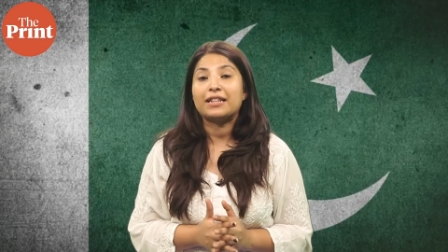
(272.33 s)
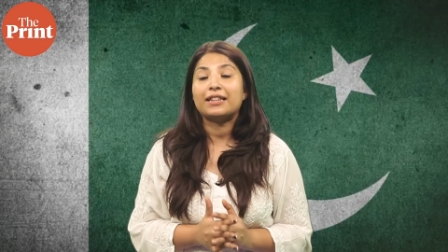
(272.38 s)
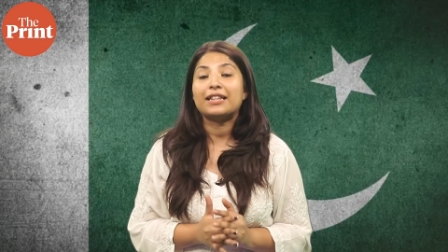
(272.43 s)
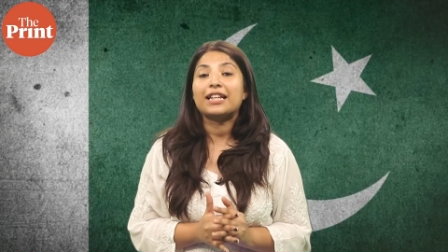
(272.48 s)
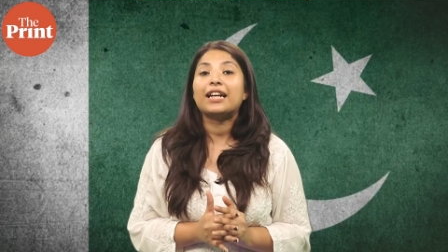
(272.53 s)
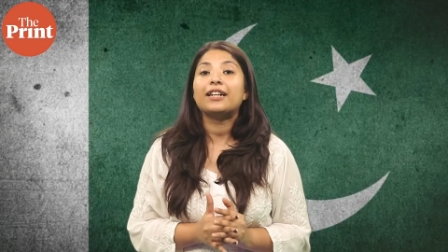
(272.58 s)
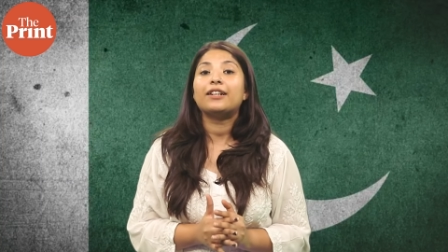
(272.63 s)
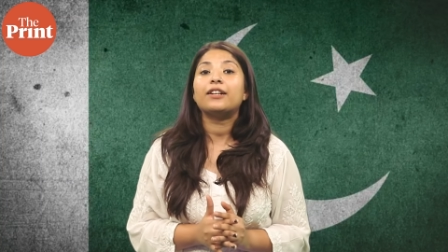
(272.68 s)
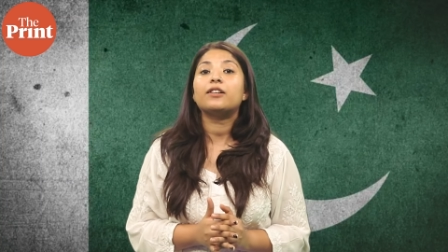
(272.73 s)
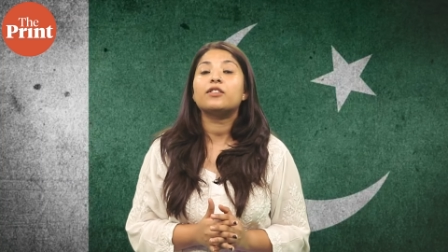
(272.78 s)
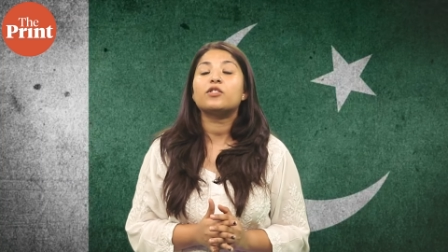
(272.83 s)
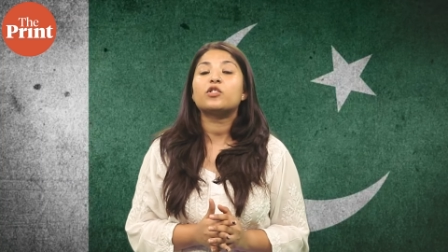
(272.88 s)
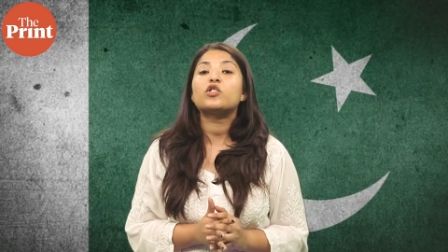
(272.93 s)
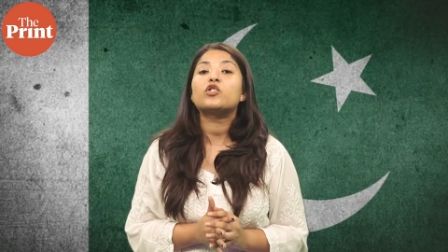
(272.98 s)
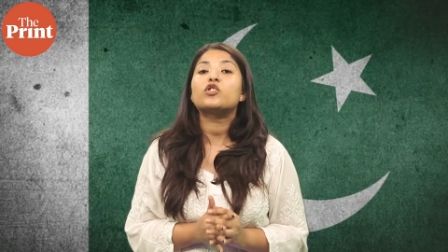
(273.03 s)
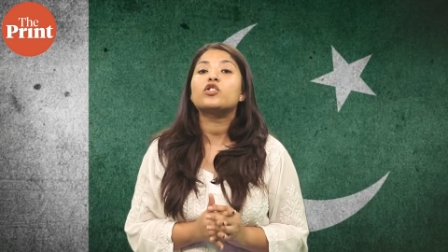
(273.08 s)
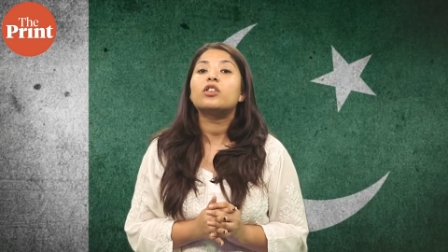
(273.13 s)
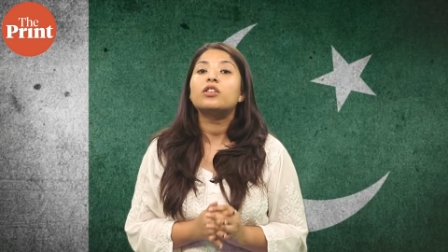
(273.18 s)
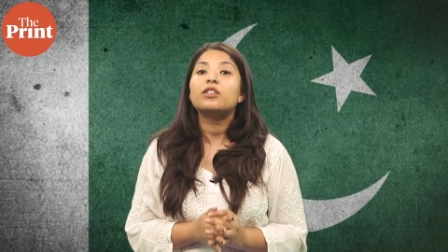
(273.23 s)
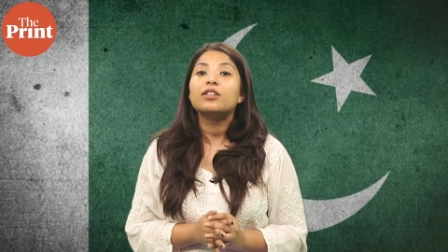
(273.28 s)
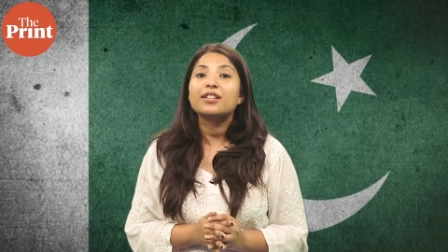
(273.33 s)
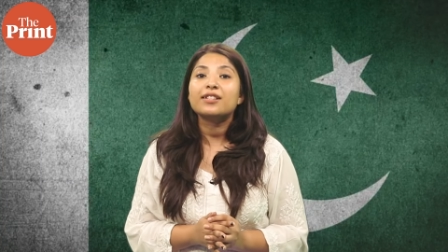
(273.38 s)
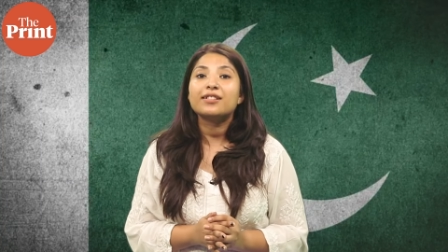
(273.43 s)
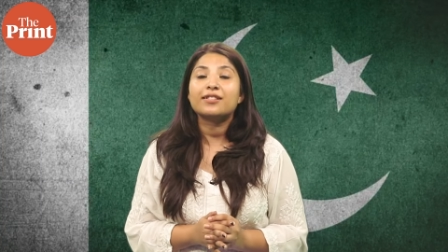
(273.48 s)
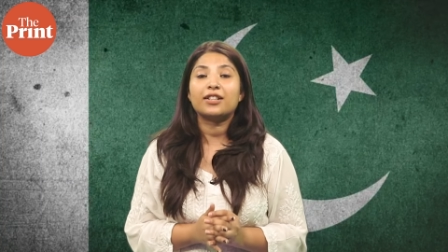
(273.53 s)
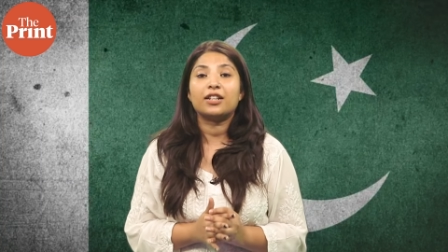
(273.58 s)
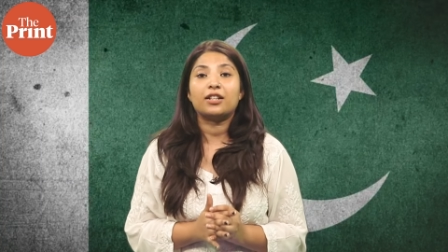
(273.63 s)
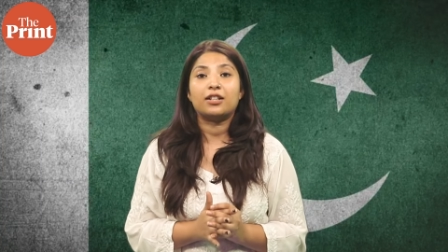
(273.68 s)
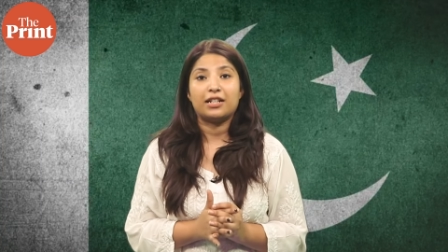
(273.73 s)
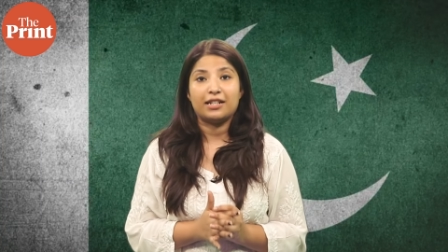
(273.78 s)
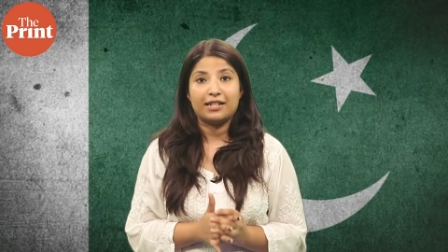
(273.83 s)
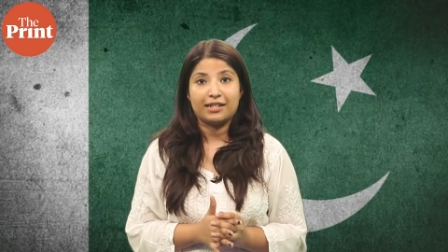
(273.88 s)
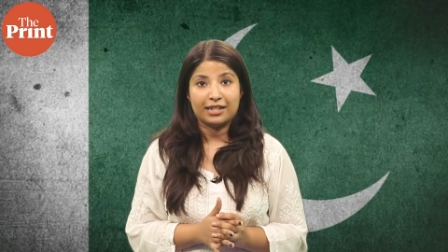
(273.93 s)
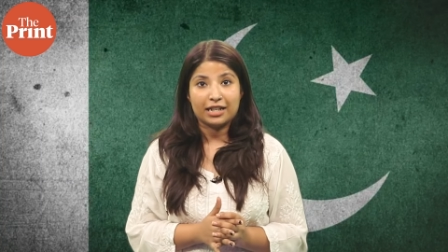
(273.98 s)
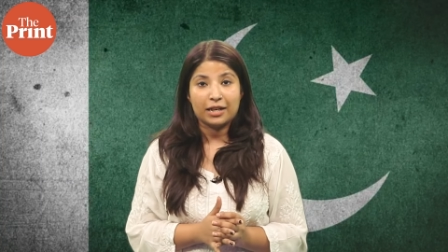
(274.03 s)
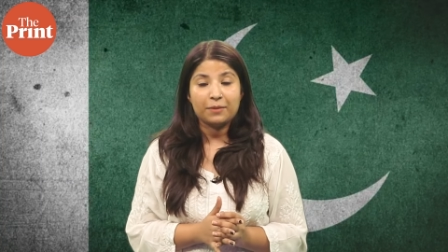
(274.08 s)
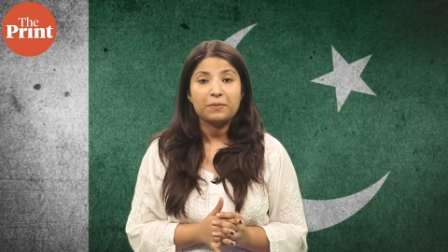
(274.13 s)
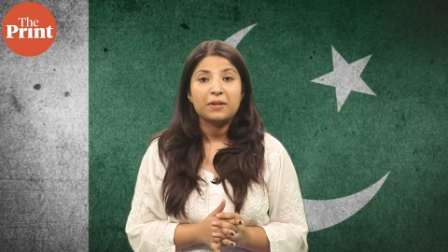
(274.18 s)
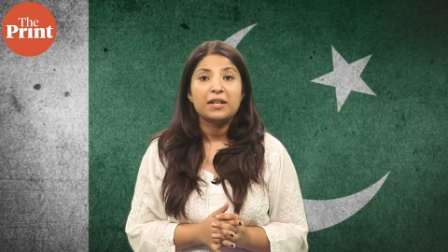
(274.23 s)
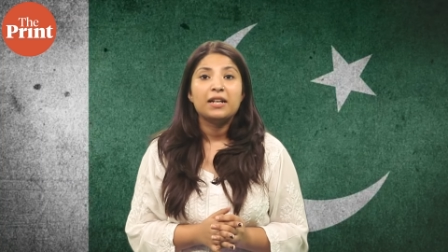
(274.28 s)
and that it is a journalistic
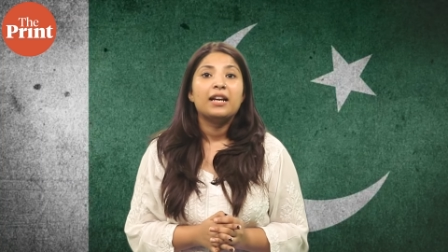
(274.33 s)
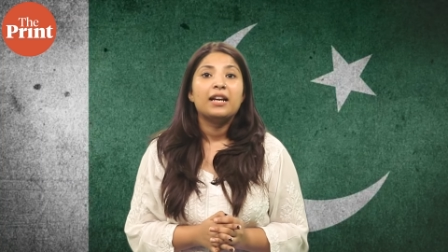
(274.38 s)
concept